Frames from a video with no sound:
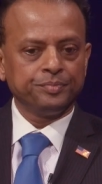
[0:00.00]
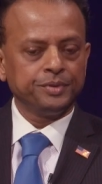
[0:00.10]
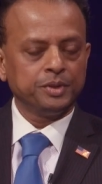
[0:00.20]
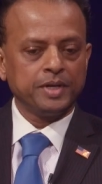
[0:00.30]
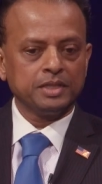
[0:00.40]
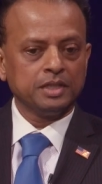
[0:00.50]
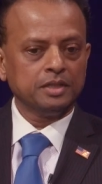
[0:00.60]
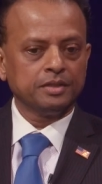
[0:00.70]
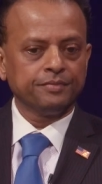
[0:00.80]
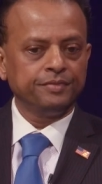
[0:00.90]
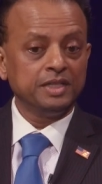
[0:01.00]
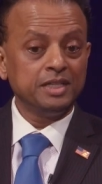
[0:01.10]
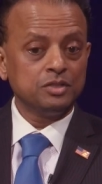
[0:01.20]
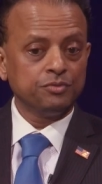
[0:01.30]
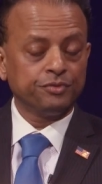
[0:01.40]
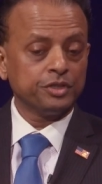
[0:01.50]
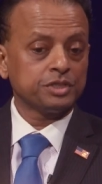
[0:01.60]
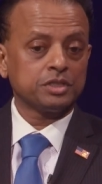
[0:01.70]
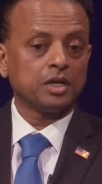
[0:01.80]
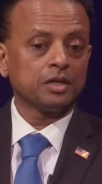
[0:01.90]
you know, I think we need to
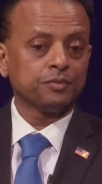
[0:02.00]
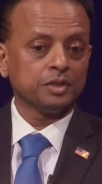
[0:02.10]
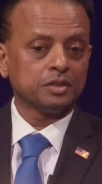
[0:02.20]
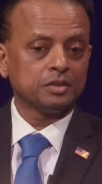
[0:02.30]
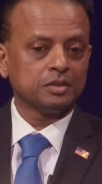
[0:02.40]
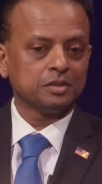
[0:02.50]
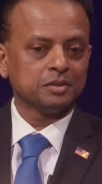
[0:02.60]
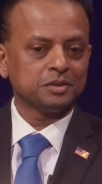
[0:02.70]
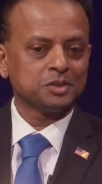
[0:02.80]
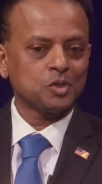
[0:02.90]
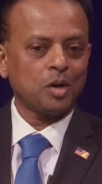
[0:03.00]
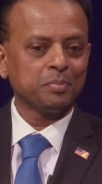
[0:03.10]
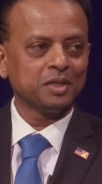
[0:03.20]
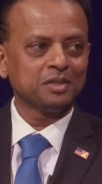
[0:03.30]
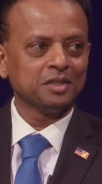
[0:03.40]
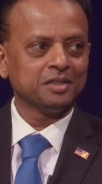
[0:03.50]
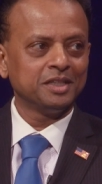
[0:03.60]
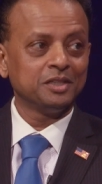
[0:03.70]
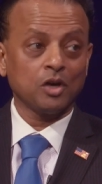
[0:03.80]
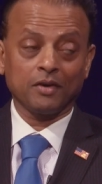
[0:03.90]
first start with uh, stopping the
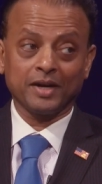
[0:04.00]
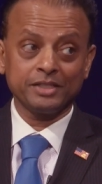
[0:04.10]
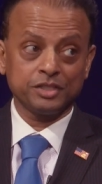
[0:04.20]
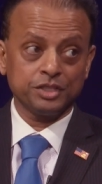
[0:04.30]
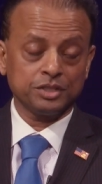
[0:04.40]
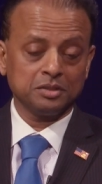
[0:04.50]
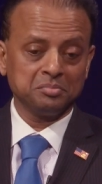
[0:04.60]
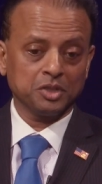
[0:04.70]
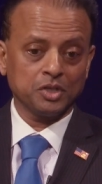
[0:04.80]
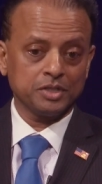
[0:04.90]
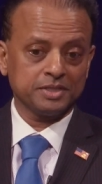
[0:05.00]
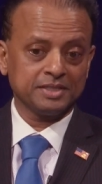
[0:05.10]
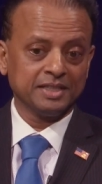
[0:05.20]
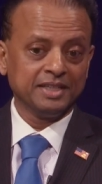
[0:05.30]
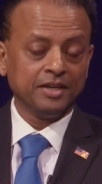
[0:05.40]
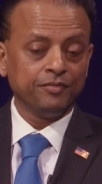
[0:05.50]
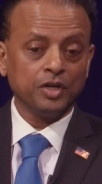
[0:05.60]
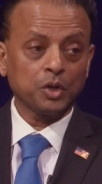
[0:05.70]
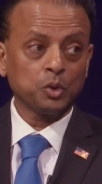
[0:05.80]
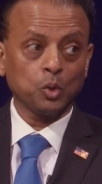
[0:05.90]
de-dollarization because we
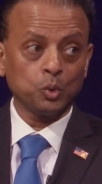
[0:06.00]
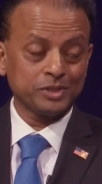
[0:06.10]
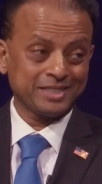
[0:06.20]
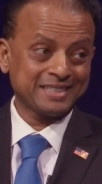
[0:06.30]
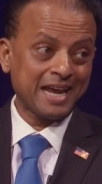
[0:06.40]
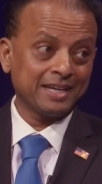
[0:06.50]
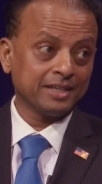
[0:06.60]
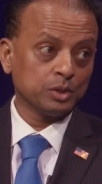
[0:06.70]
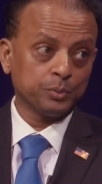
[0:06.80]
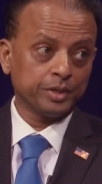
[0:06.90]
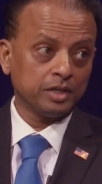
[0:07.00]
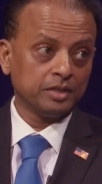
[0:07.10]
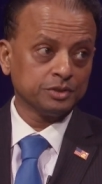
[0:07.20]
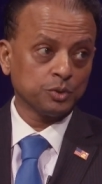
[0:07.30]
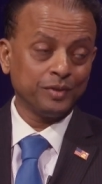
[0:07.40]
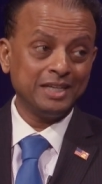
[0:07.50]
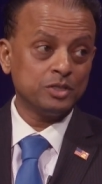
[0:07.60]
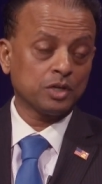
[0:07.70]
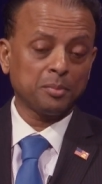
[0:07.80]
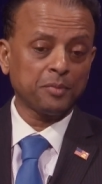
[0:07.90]
are going to lose our standing in the world. So we need
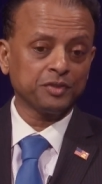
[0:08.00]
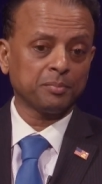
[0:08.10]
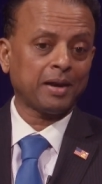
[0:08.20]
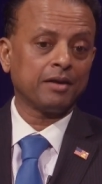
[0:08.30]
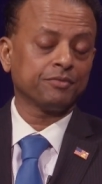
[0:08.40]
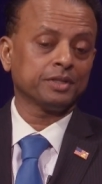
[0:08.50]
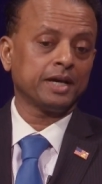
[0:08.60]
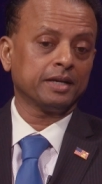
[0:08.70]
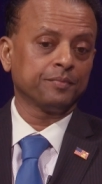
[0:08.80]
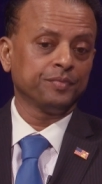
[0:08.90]
to come up with a plan for that.